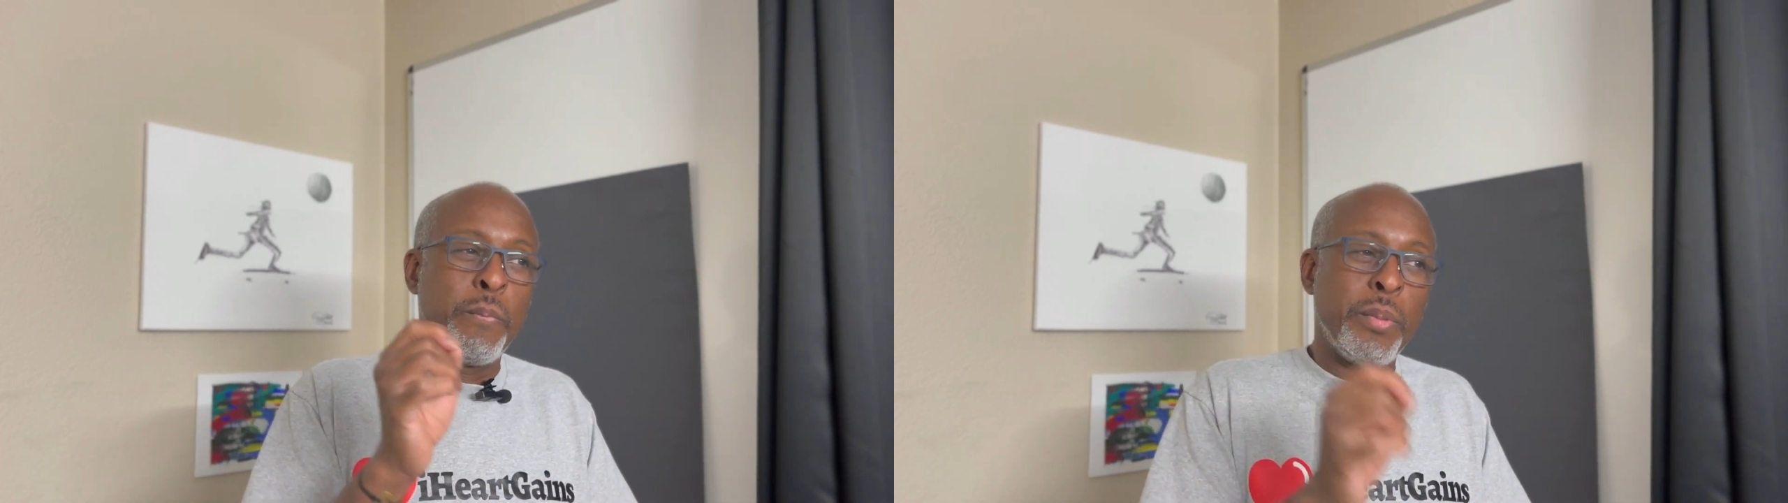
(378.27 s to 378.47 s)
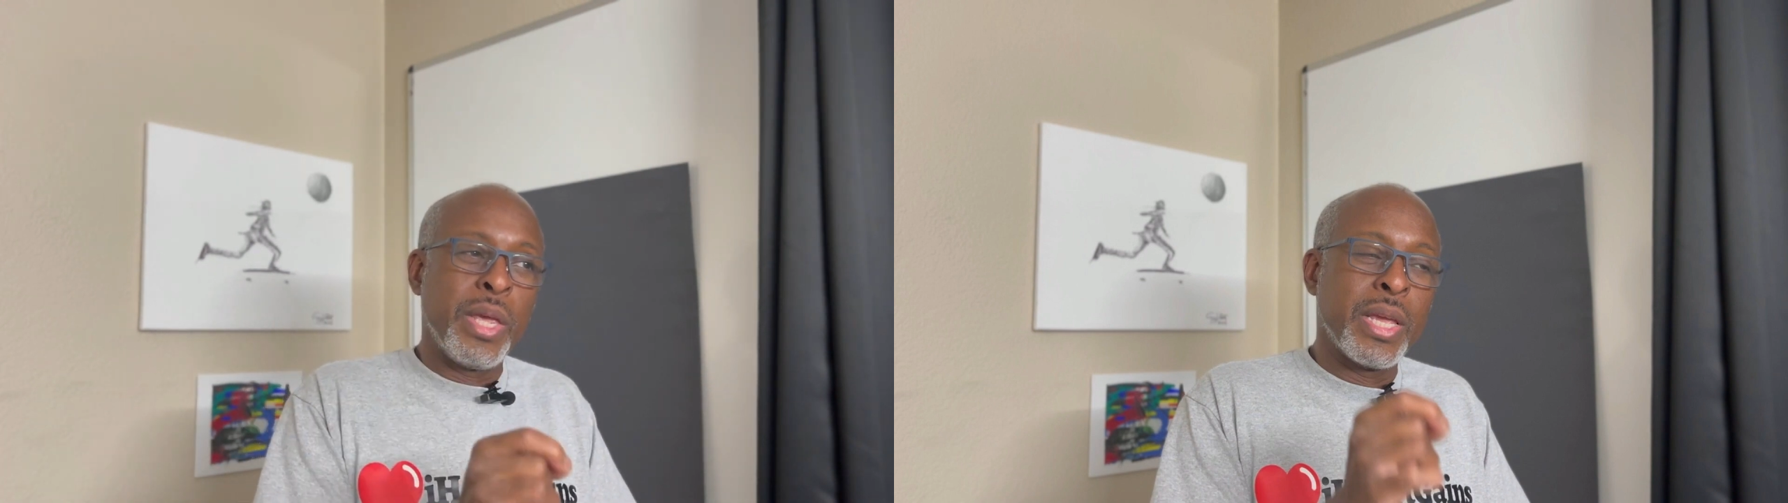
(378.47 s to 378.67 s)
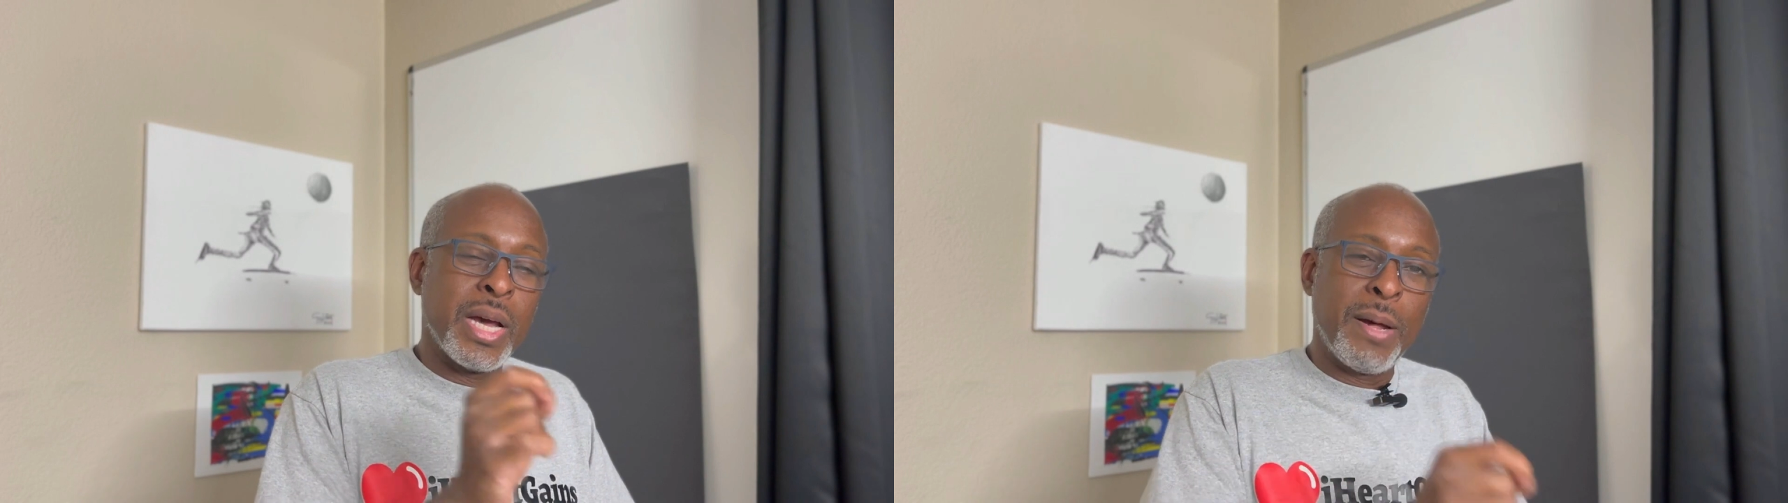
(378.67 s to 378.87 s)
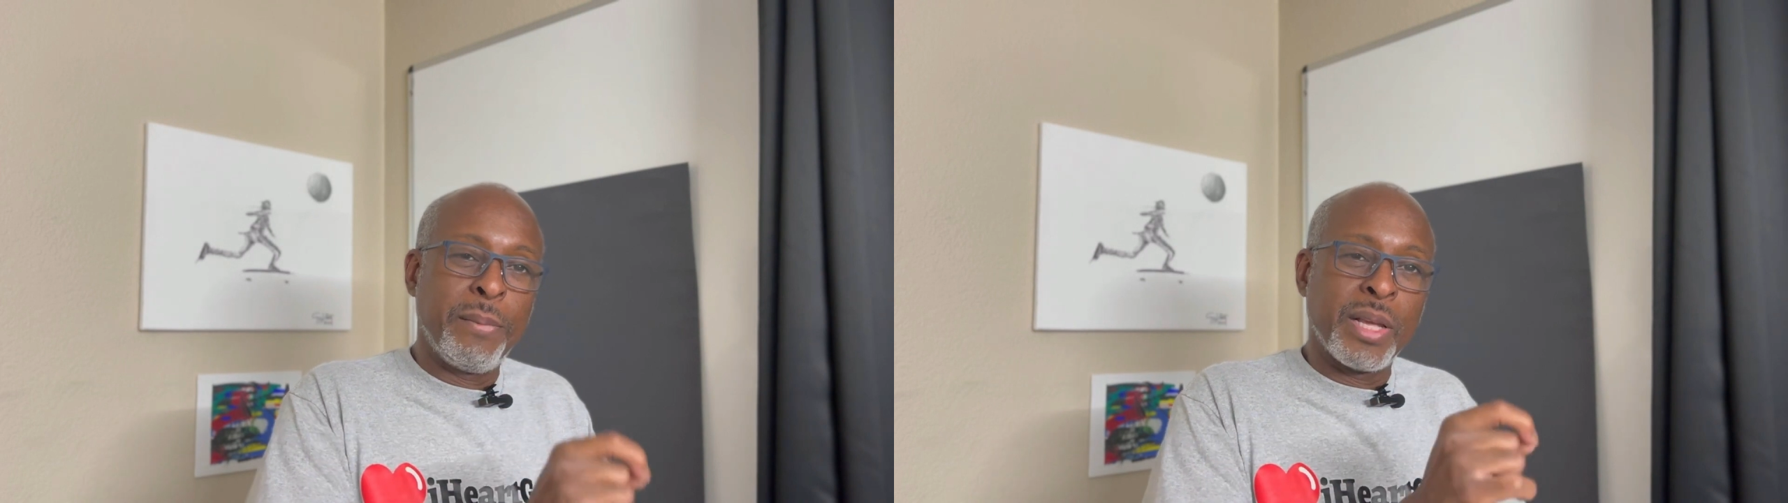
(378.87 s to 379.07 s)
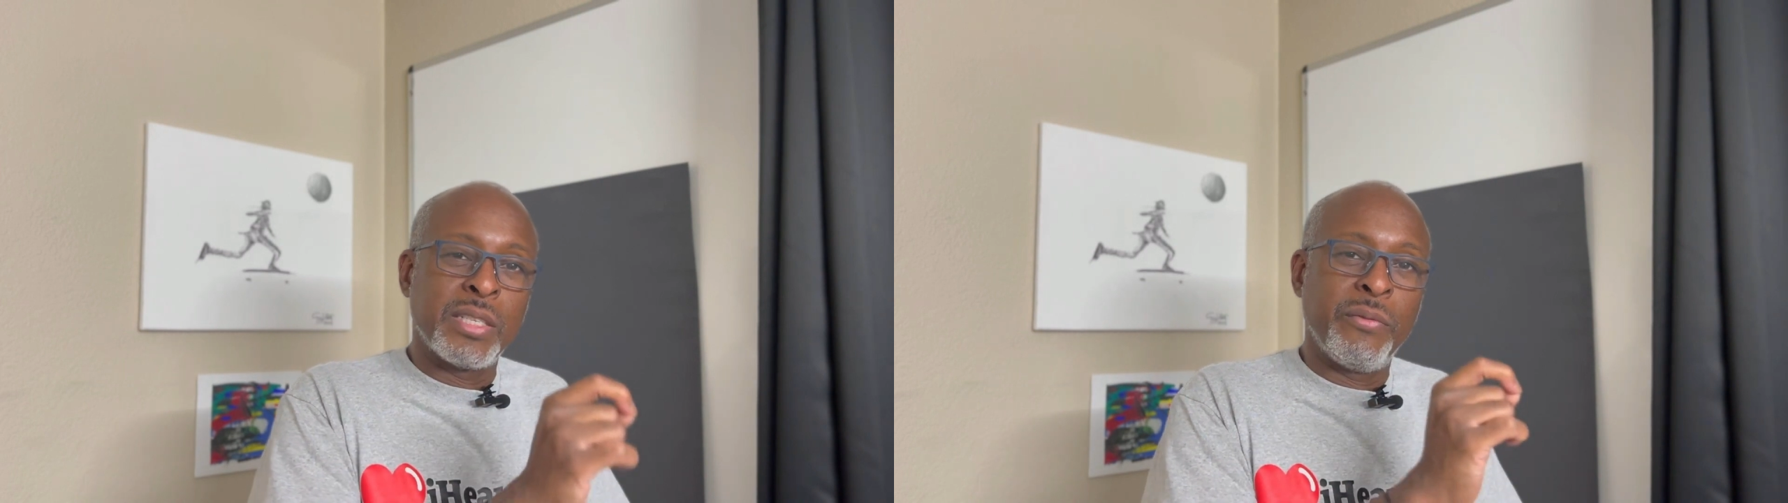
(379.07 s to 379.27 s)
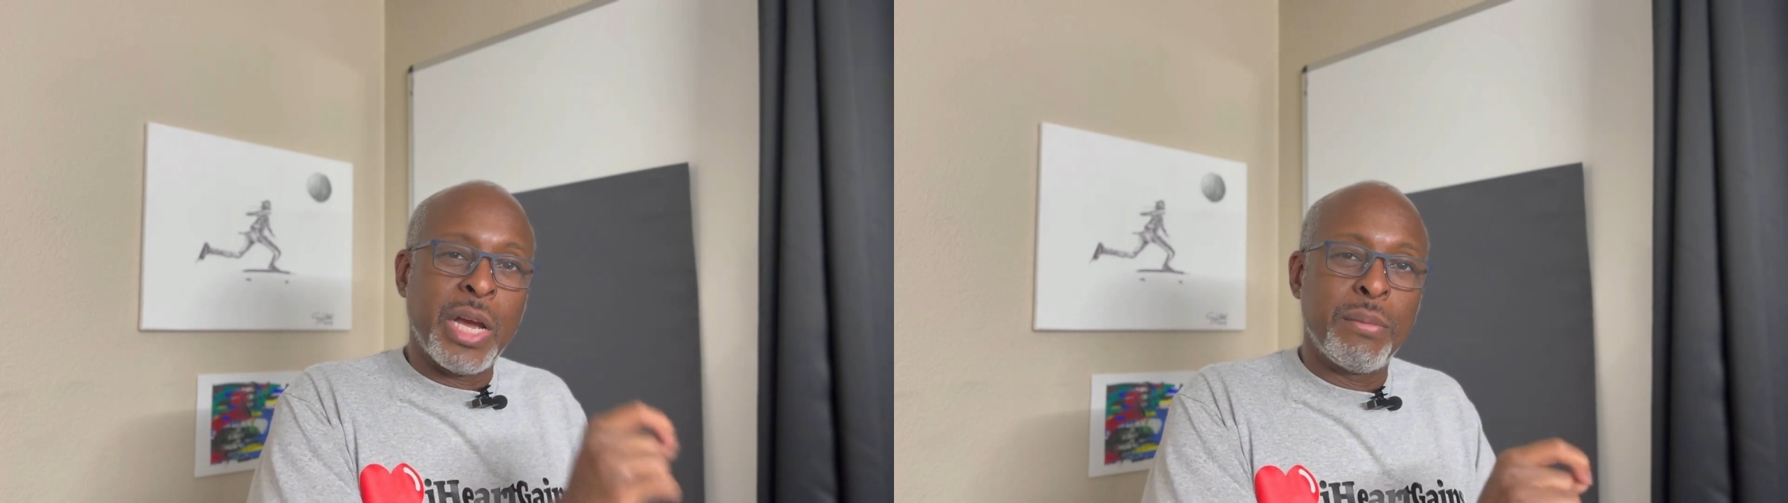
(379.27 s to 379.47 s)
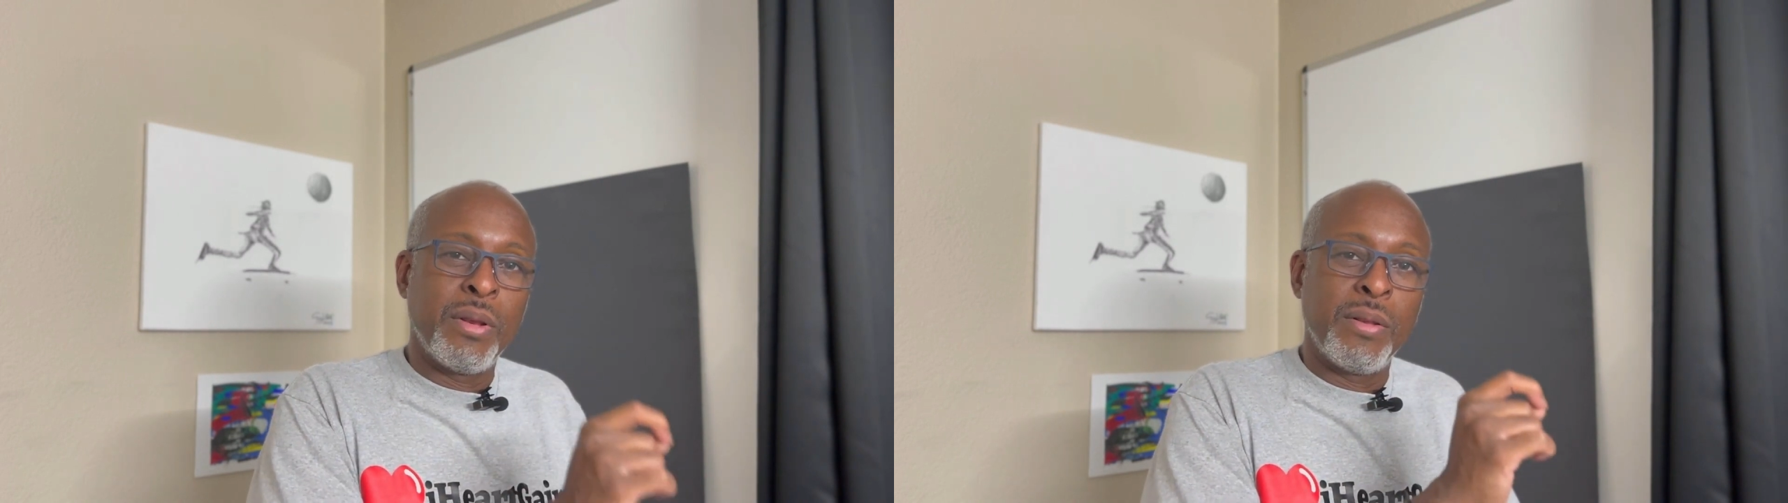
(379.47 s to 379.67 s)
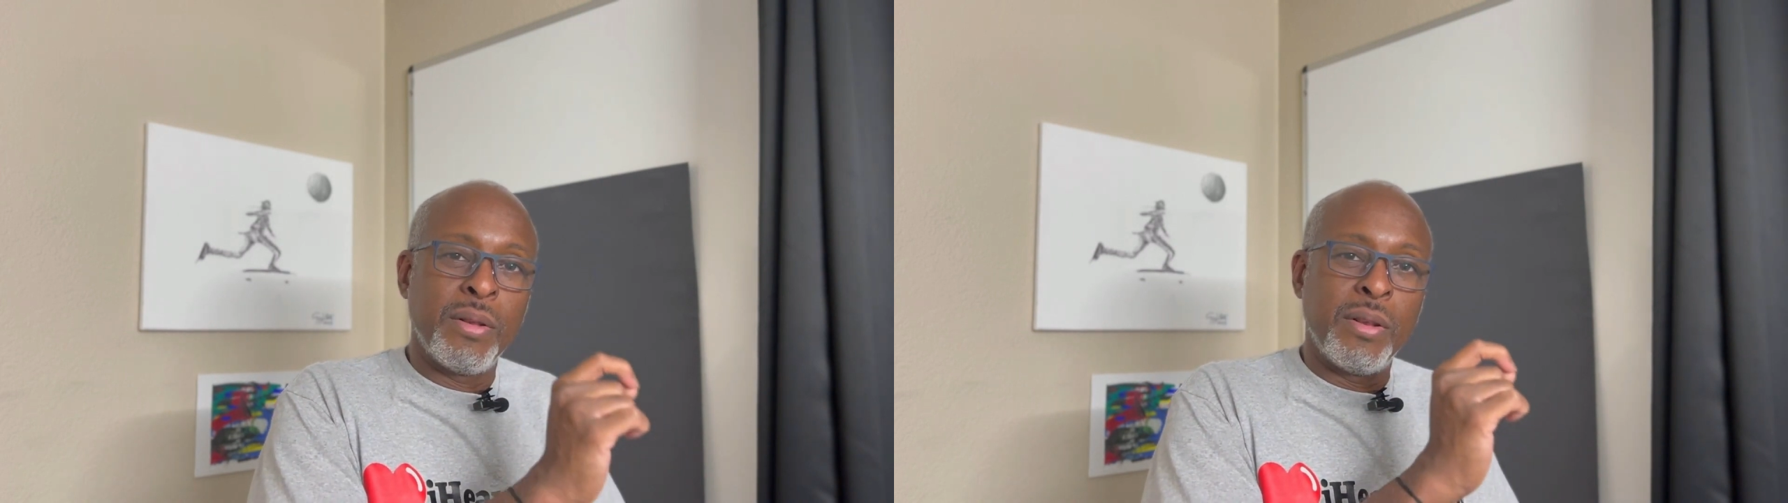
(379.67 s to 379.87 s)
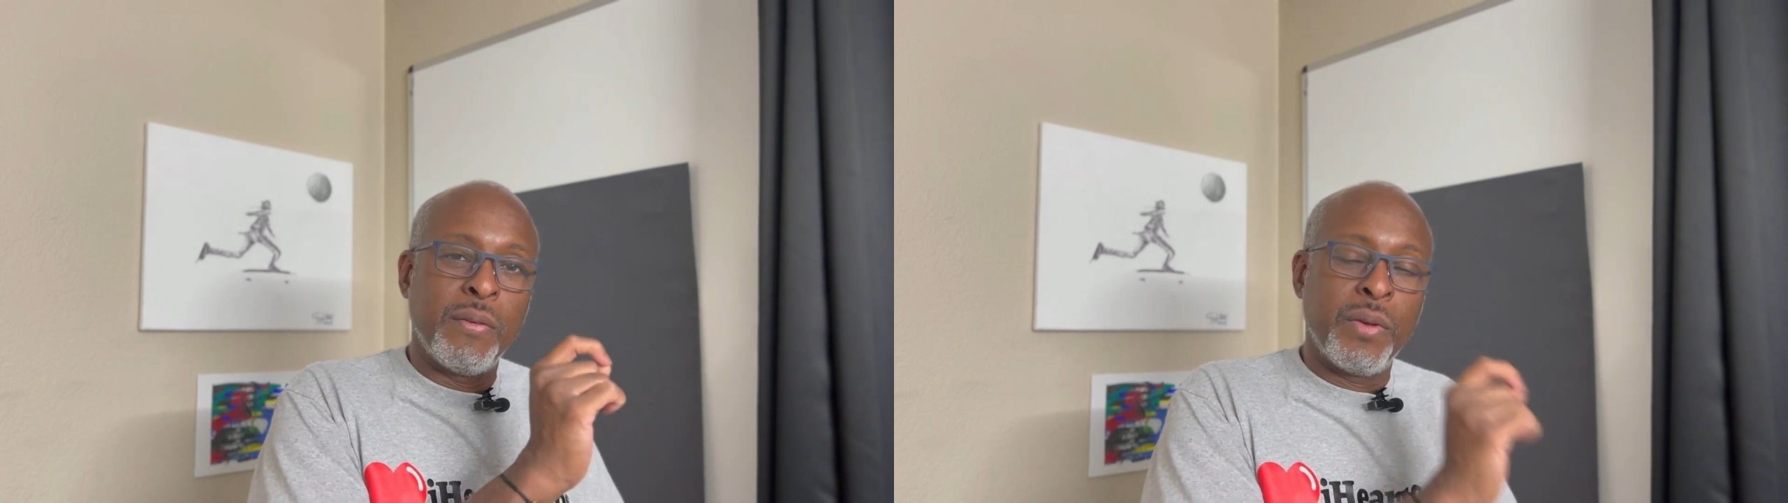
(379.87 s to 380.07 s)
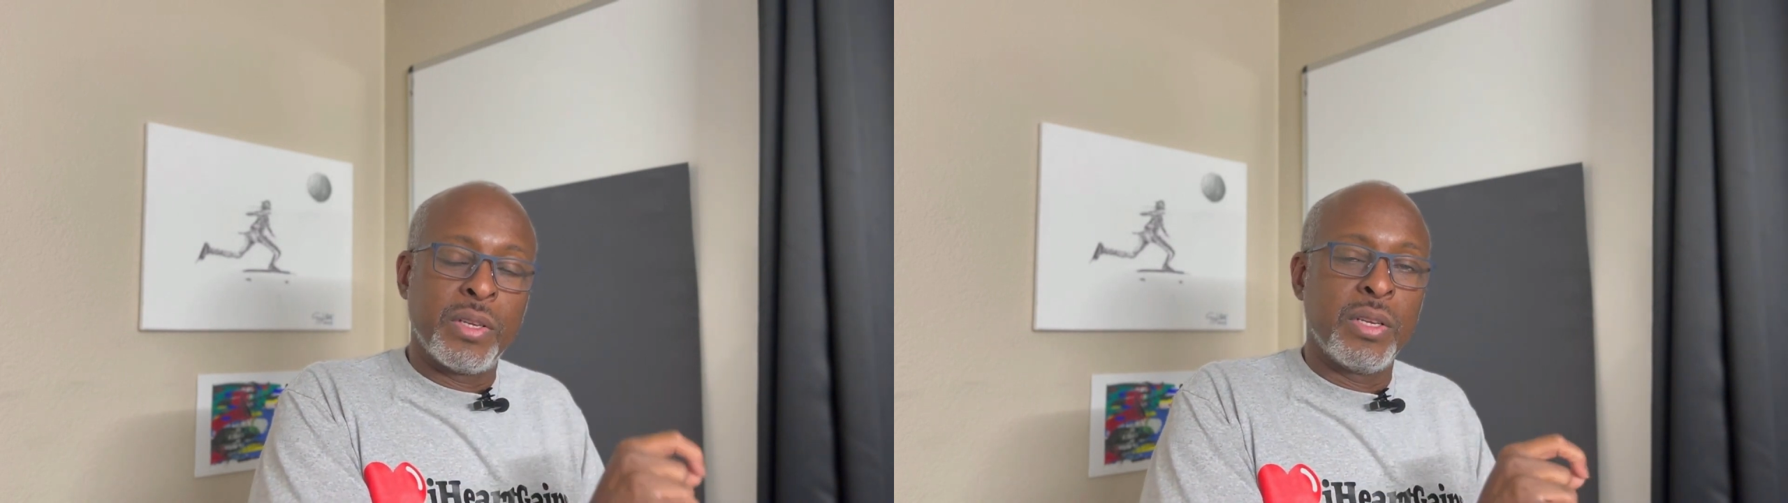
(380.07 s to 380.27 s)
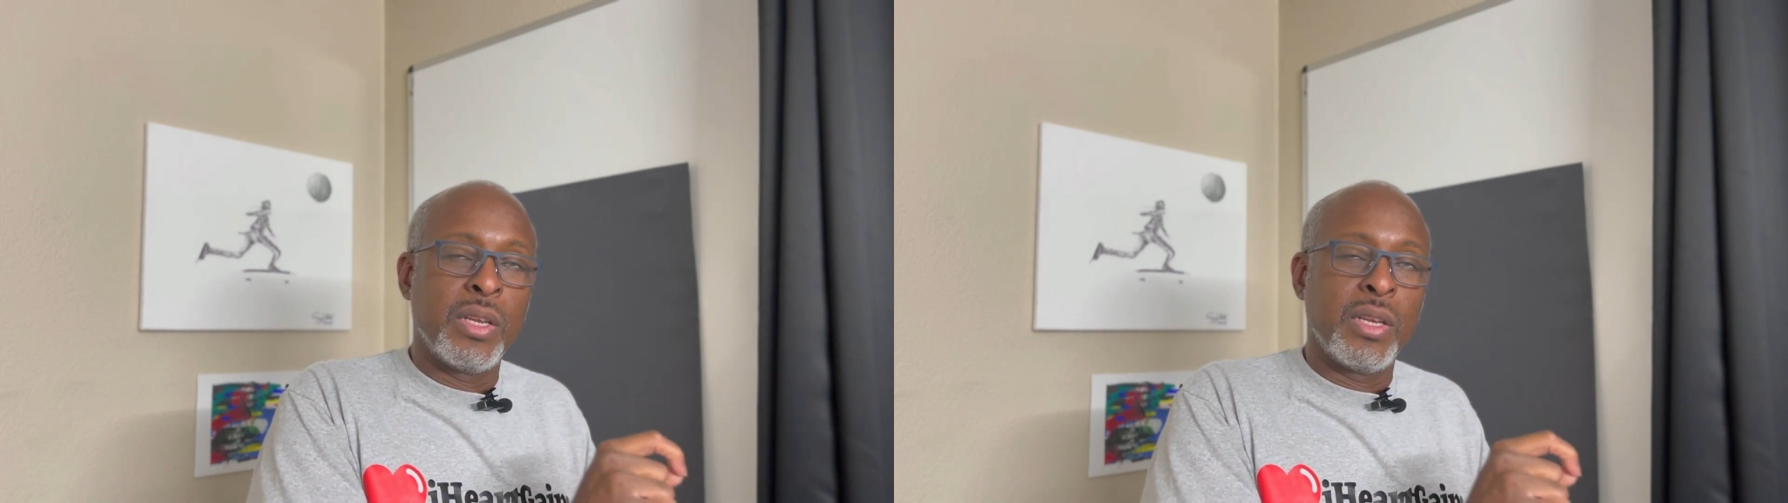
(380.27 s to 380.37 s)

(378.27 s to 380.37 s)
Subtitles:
B-complex vitamin deficient.